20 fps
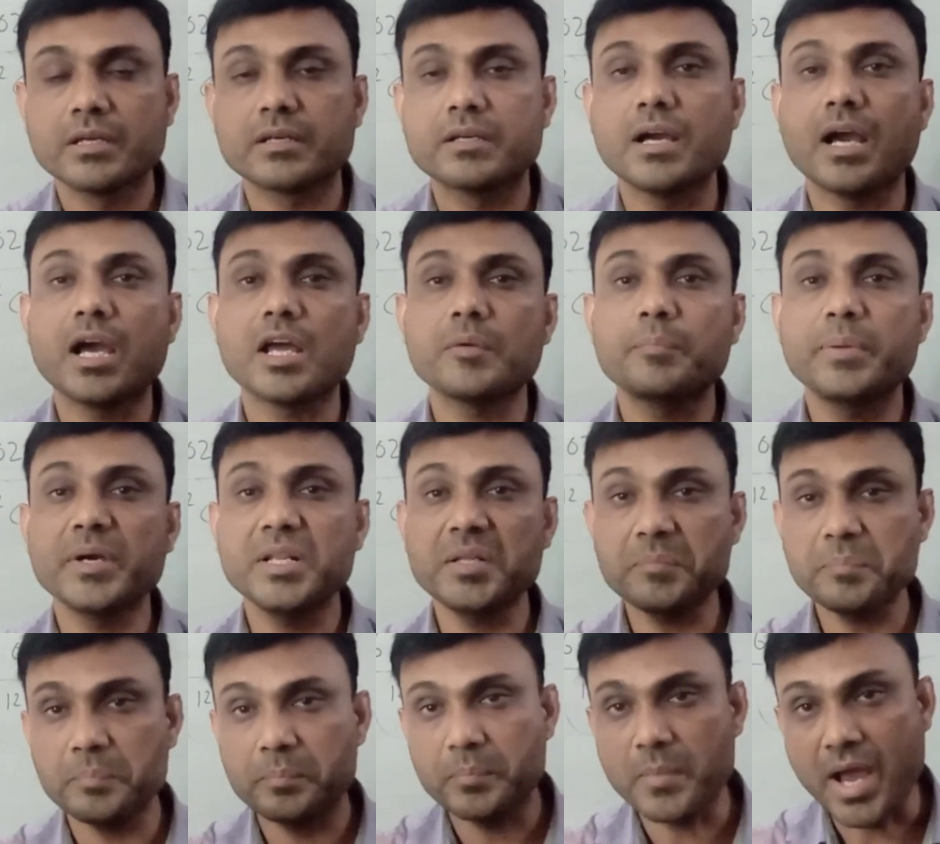
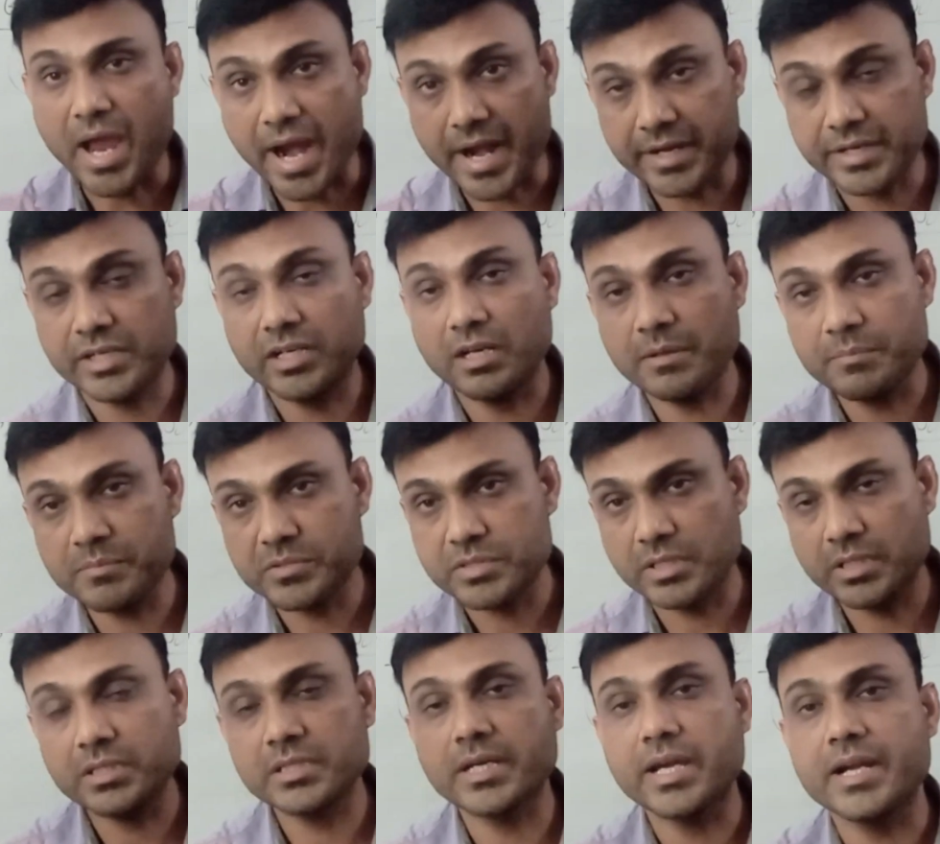carbon atoms
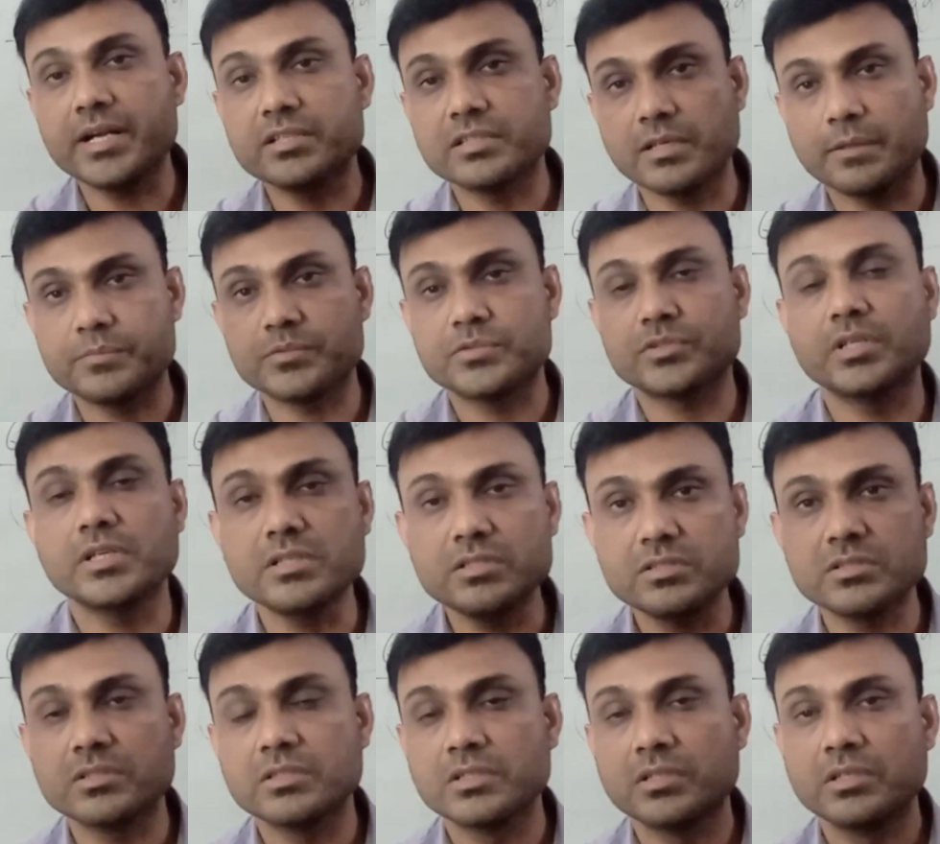in that
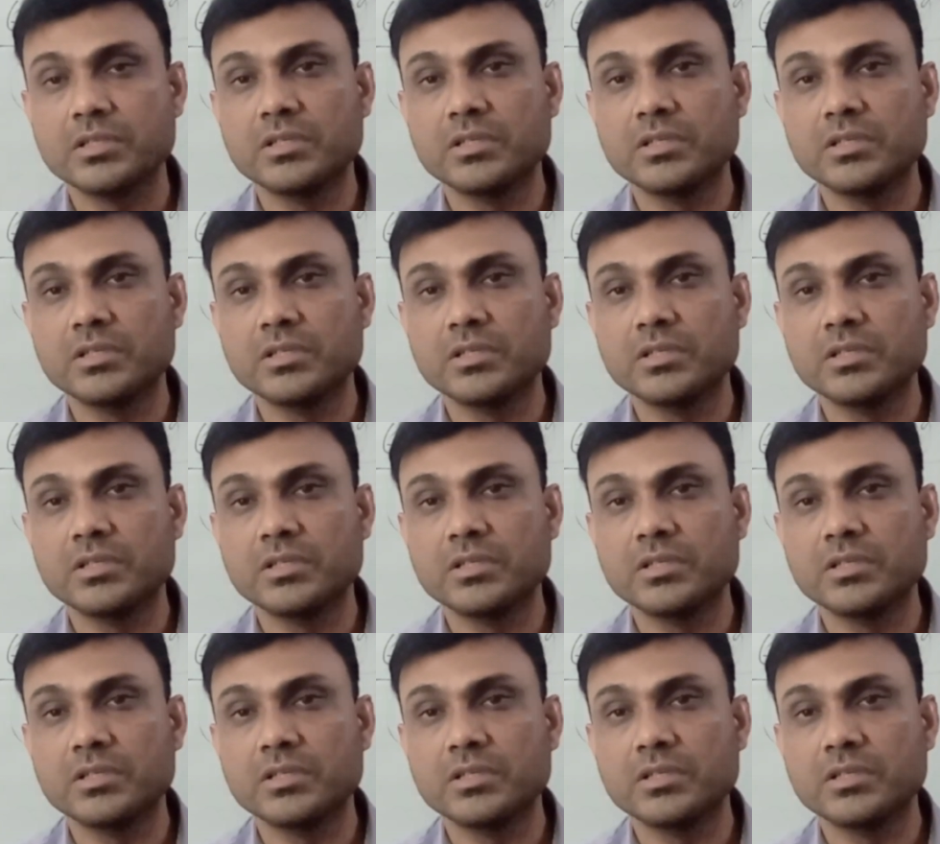substance,